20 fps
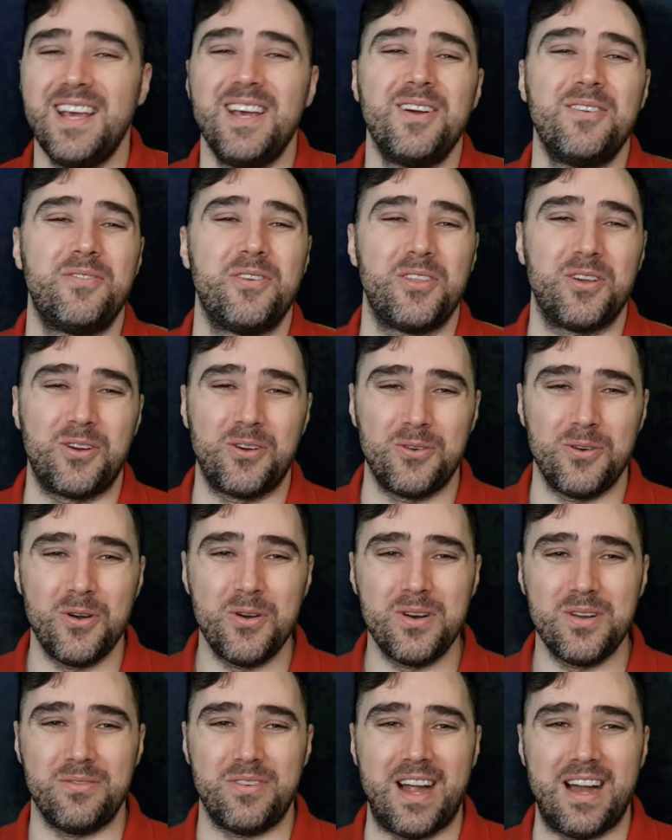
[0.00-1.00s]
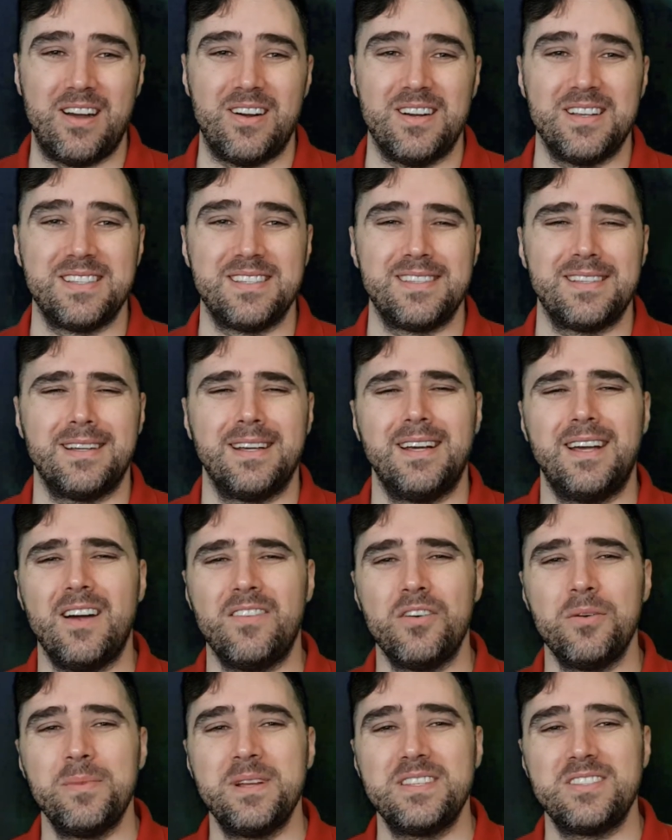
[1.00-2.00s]
For the coronavirus,
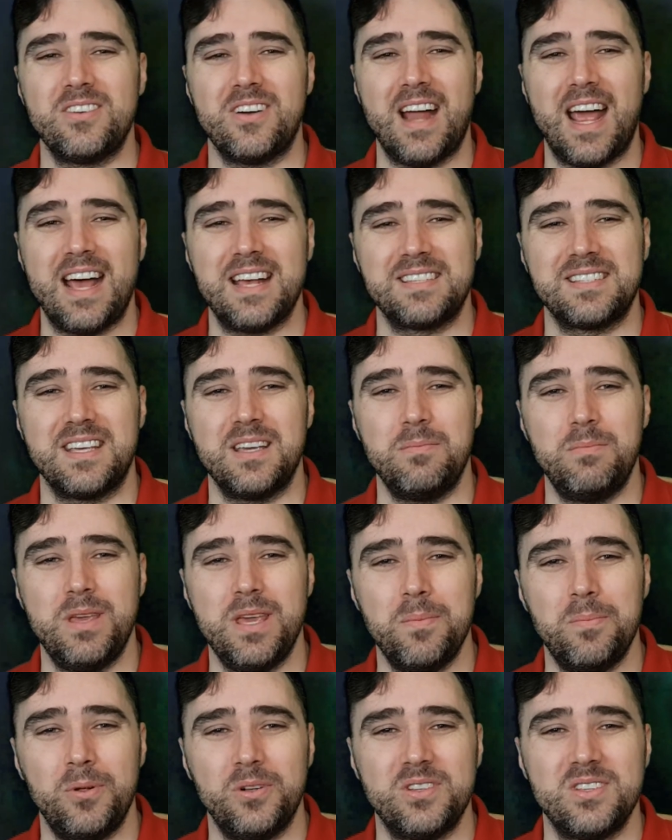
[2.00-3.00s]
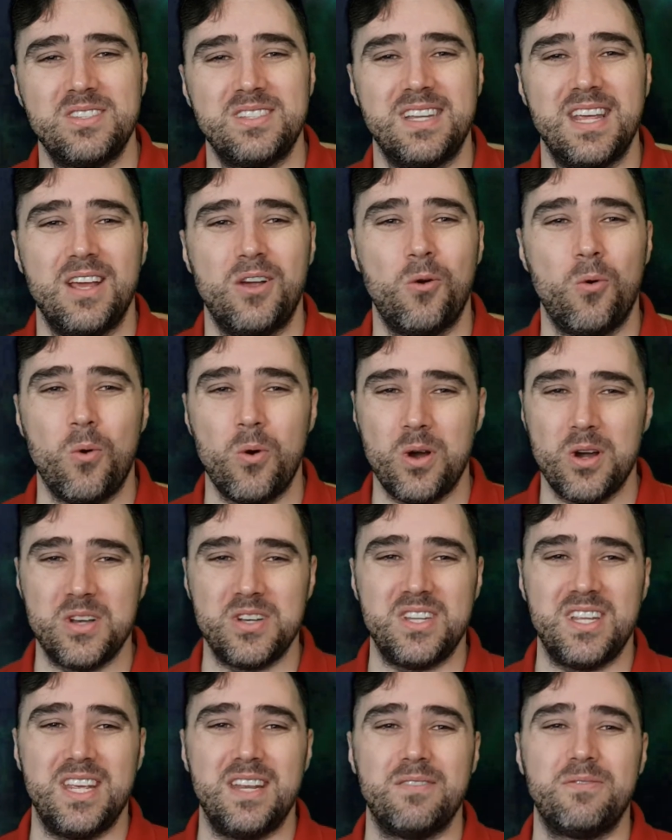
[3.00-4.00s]
governments are asking people to stay
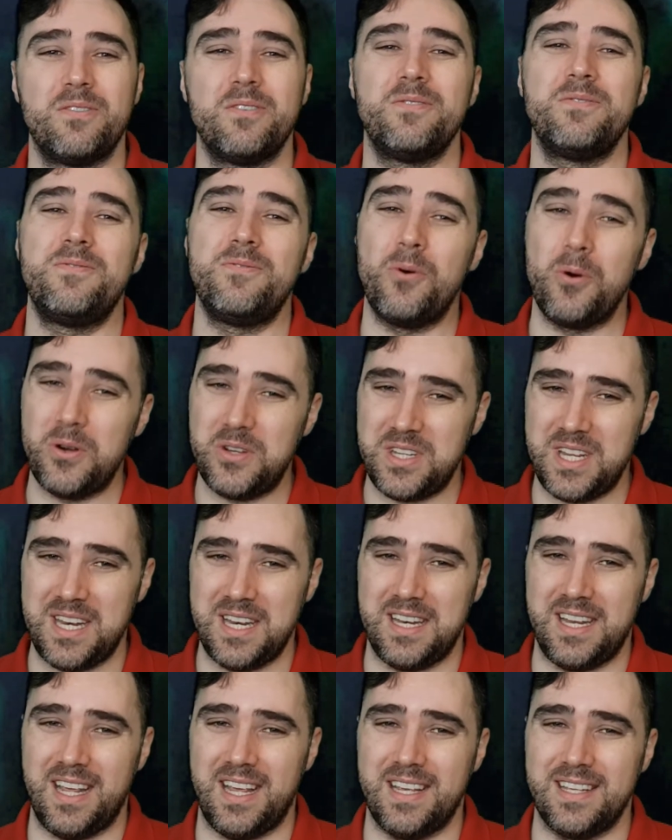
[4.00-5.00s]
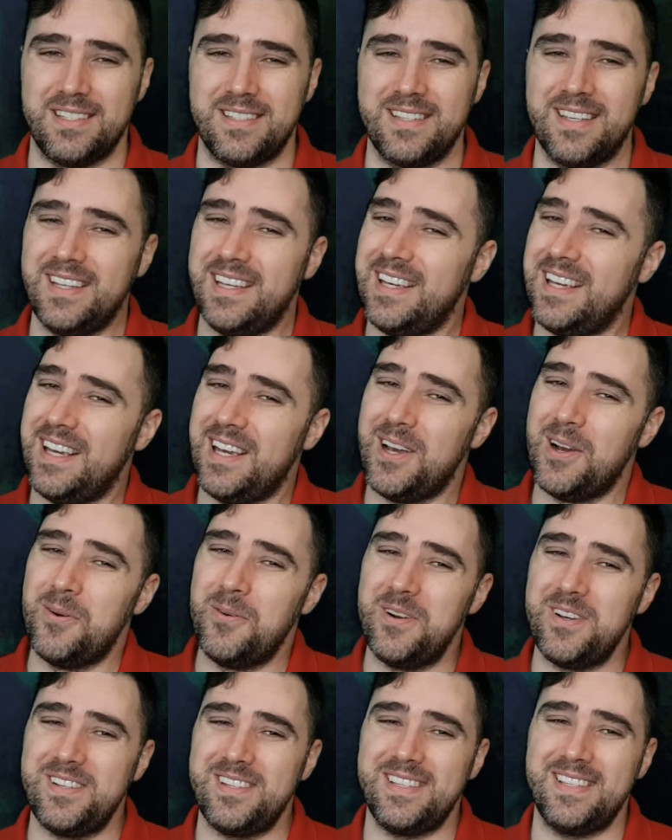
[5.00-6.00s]
quarantined for 14 days,
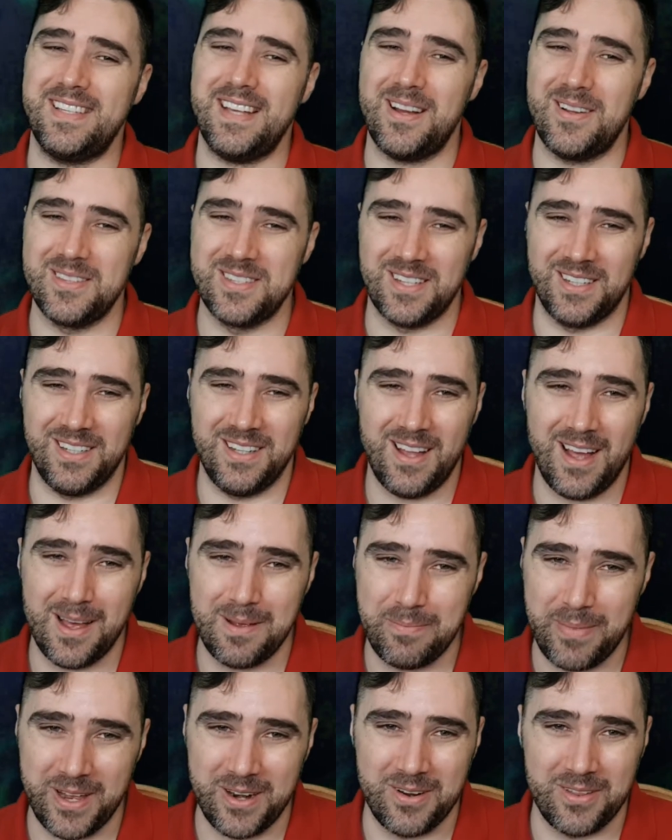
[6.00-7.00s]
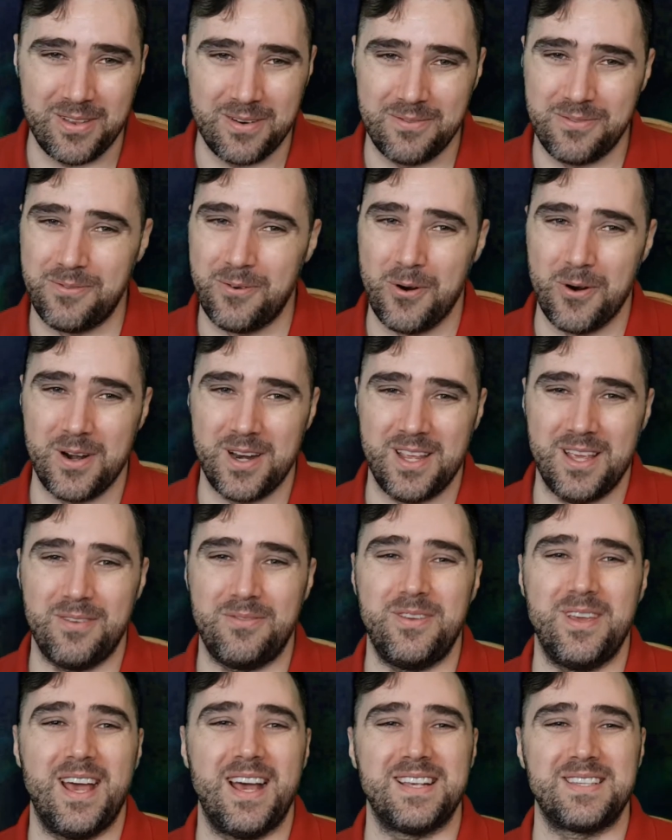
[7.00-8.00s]
which sounds a lot better than 40
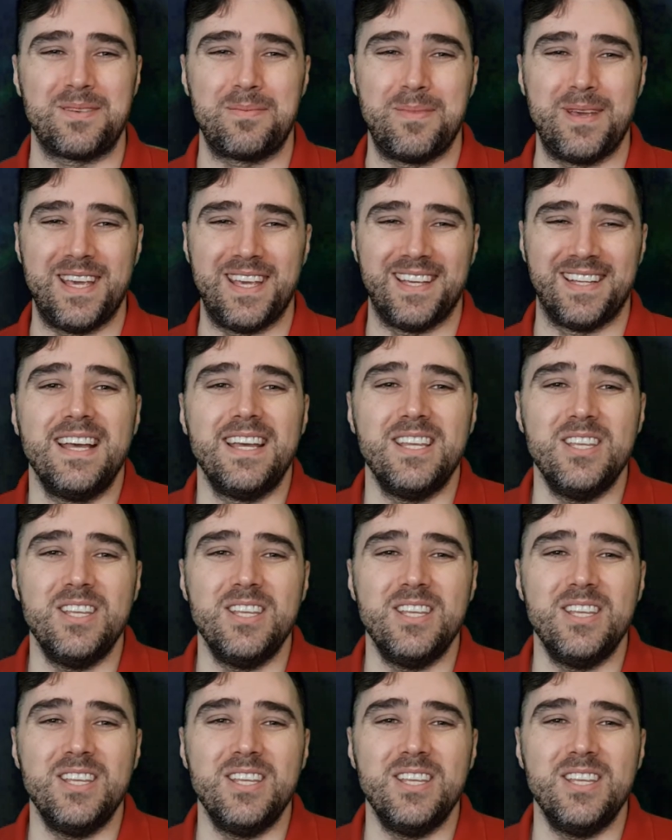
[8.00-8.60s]
if you ask me.